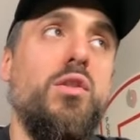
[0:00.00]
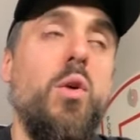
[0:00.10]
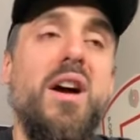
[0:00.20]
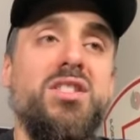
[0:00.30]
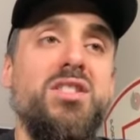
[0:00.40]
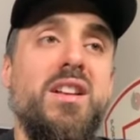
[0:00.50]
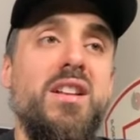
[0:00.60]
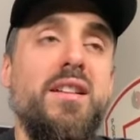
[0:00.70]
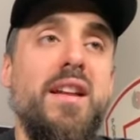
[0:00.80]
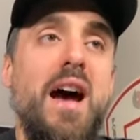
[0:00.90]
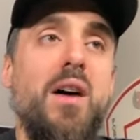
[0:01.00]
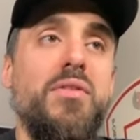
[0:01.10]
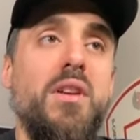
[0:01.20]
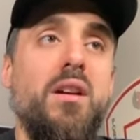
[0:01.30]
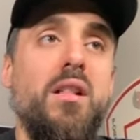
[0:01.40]
question
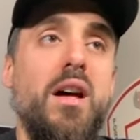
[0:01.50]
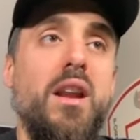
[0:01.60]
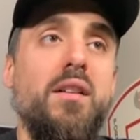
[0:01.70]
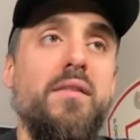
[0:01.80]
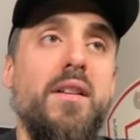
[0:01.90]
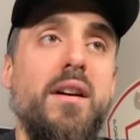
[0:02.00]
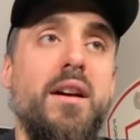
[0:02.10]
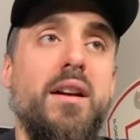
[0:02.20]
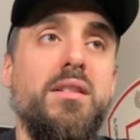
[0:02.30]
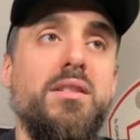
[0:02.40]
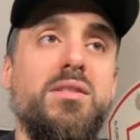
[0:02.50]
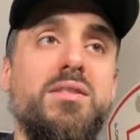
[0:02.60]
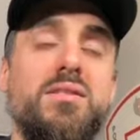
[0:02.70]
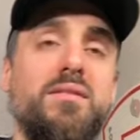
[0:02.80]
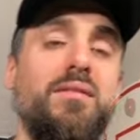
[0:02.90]
out there, a lot of
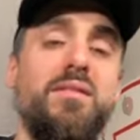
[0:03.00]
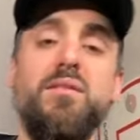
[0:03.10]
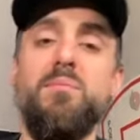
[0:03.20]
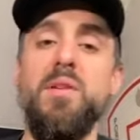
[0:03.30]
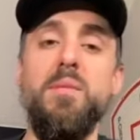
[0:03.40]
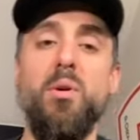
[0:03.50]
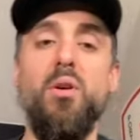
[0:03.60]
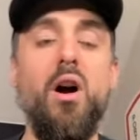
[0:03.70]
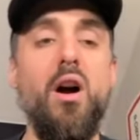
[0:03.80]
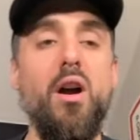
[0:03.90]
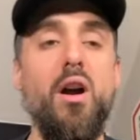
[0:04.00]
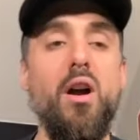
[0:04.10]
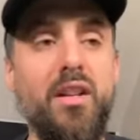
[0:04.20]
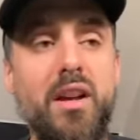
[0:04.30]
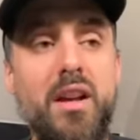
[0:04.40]
just people aren't
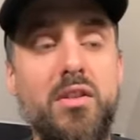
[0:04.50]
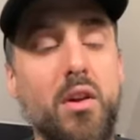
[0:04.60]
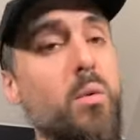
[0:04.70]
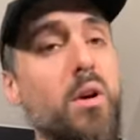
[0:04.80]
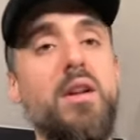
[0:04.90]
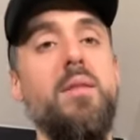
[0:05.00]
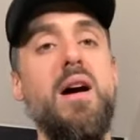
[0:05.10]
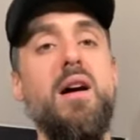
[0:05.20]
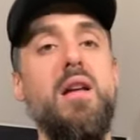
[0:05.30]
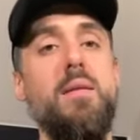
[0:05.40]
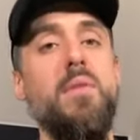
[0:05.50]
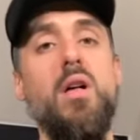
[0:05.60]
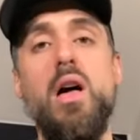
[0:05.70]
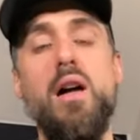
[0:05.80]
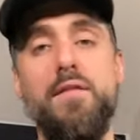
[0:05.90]
really they're worried about him a
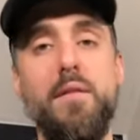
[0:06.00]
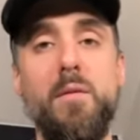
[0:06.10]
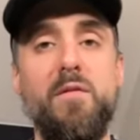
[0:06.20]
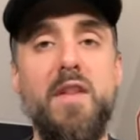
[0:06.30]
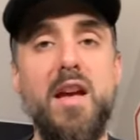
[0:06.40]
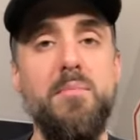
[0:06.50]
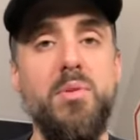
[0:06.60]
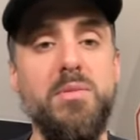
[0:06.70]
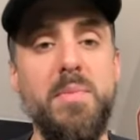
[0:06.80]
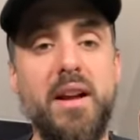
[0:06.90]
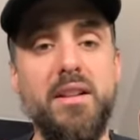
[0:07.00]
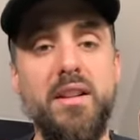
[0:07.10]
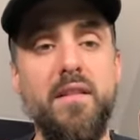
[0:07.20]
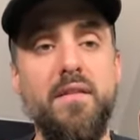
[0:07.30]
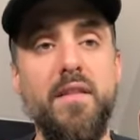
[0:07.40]
lot from a fan
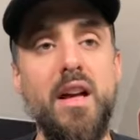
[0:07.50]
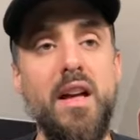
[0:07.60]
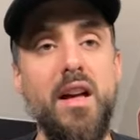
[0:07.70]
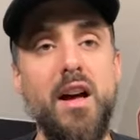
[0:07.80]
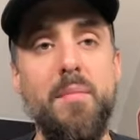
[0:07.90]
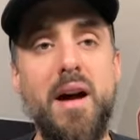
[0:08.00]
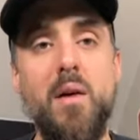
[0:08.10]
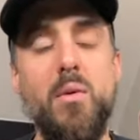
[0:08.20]
perspective about